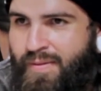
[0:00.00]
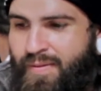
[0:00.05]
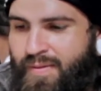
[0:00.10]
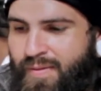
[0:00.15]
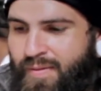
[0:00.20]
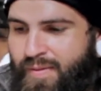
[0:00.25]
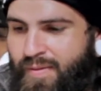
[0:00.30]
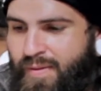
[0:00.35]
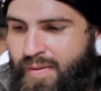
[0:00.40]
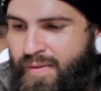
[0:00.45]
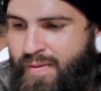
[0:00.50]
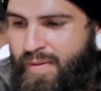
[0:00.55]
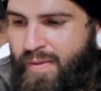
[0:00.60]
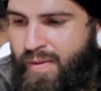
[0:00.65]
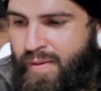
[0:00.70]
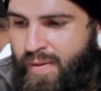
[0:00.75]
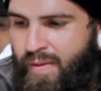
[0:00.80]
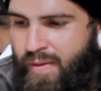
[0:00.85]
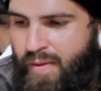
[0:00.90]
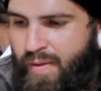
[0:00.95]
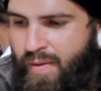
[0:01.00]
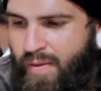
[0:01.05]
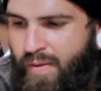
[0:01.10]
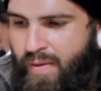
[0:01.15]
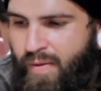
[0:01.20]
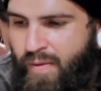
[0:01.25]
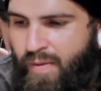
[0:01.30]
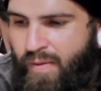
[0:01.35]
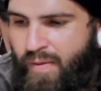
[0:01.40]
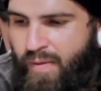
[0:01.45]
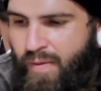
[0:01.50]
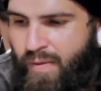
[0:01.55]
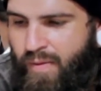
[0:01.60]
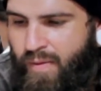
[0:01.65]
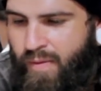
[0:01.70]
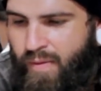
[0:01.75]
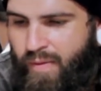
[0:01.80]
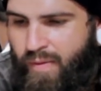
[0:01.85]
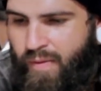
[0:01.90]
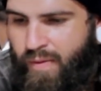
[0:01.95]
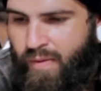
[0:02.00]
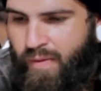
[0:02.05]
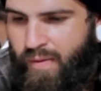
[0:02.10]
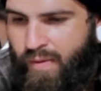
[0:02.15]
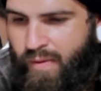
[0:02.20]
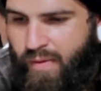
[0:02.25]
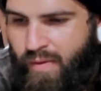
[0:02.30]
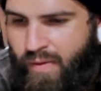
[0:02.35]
No words are spoken by the person on screen.